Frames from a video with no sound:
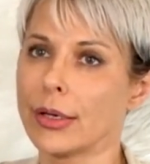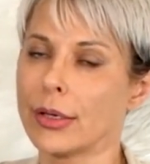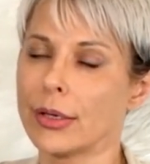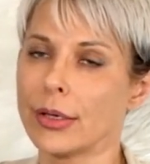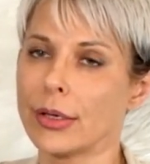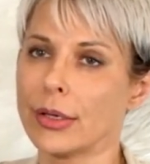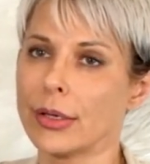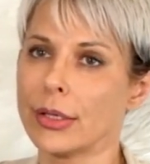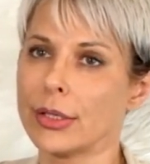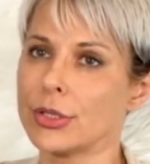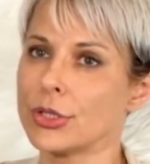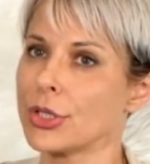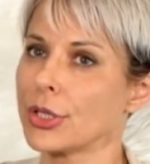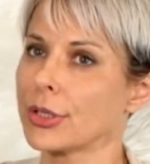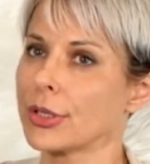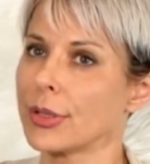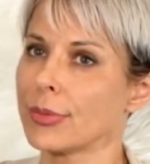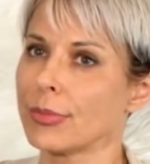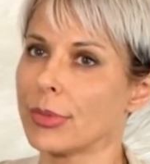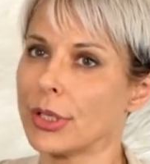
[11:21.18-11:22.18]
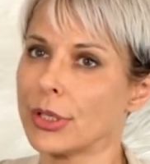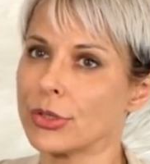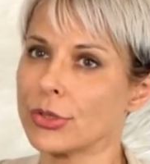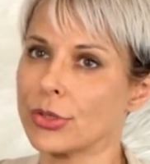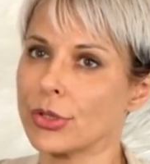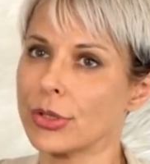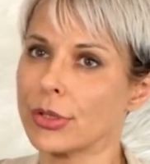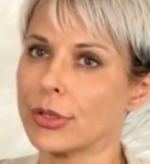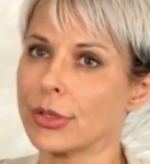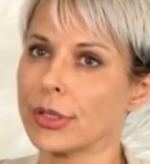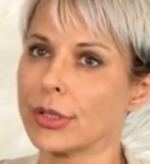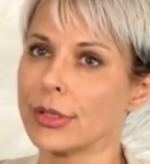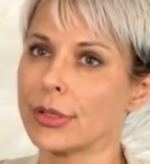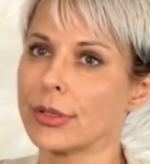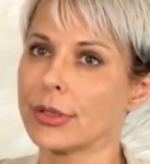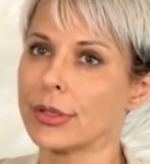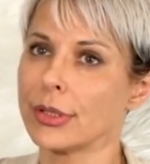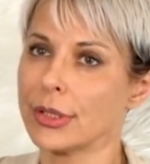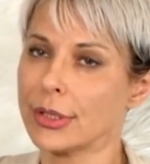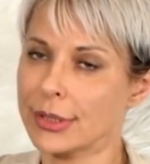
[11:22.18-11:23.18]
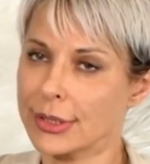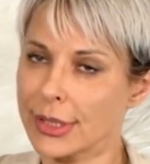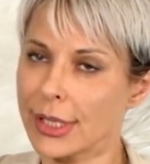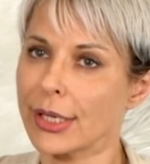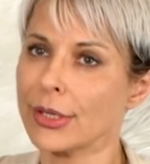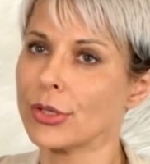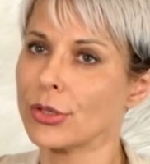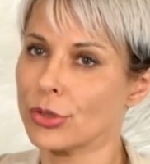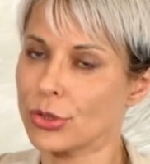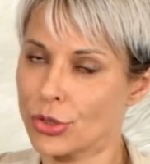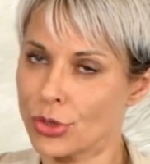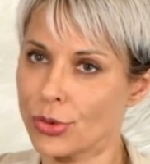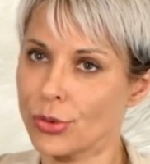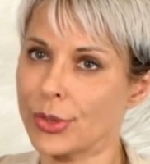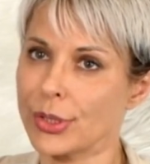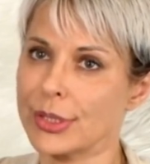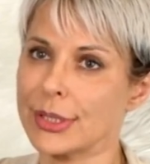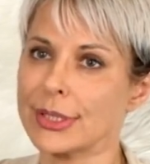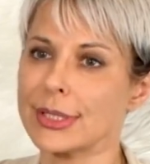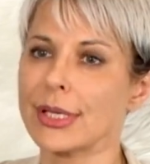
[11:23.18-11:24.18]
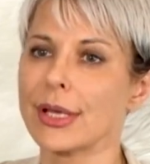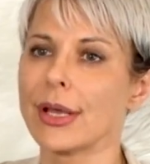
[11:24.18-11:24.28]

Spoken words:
inject them inside your joints.